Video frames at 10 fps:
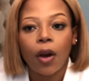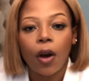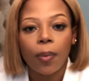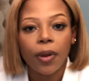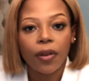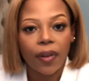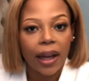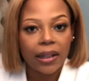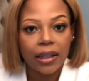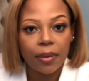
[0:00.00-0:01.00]
copy of
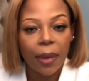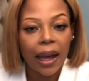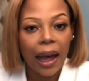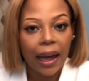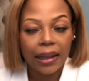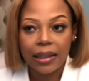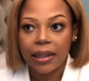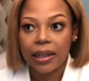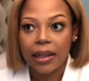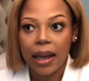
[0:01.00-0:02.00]
ID my
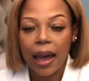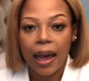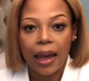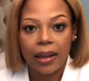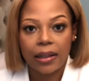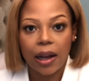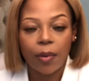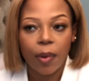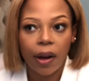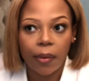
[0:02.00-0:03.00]
ID and our
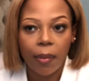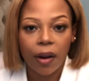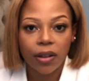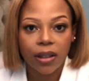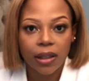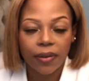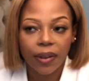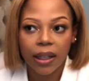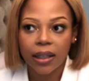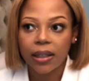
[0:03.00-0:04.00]
marriage
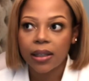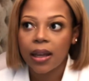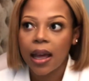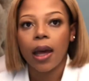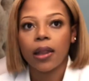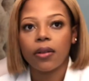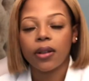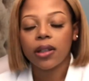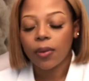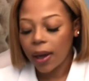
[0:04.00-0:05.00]
certificate and the
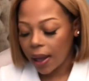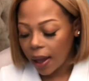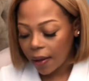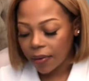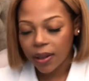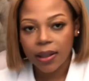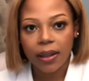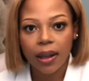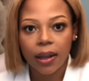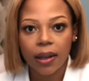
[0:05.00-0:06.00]
reason why I have this in
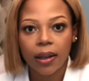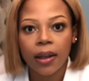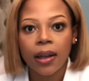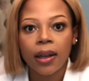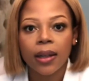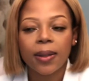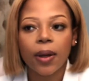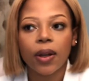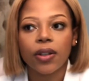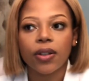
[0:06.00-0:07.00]
here is
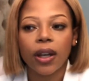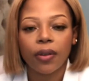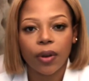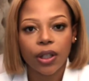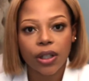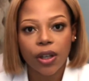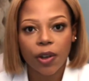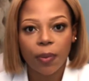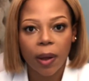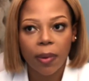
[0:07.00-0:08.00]
because you can register
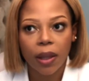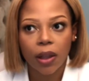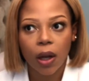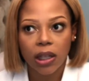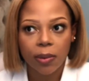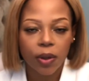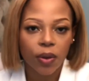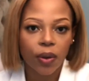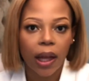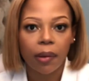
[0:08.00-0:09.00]
your baby at the
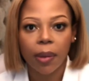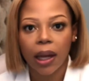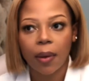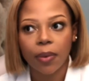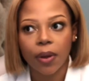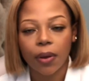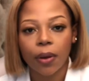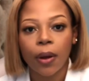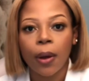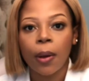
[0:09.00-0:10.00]
hospital and pick up the
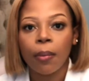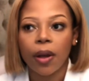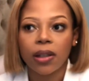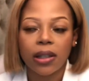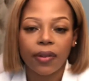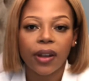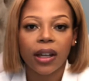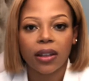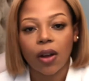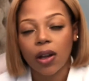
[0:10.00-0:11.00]
birth
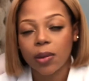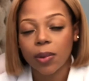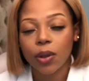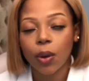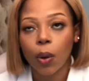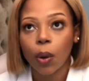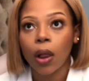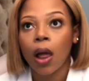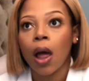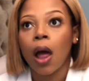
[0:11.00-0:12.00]
certificate at the hospital,